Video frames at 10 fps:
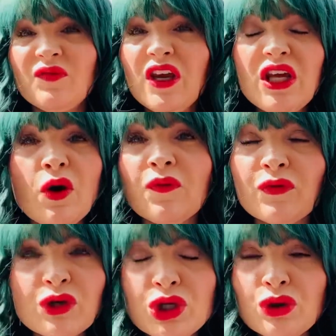video
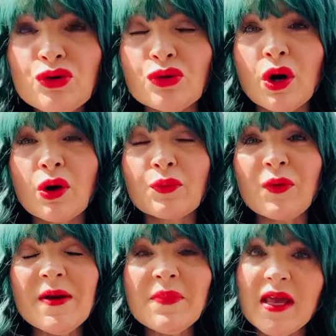for you, or
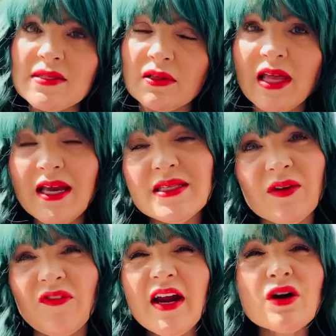right because it lights a
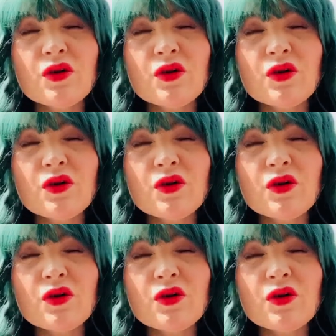fire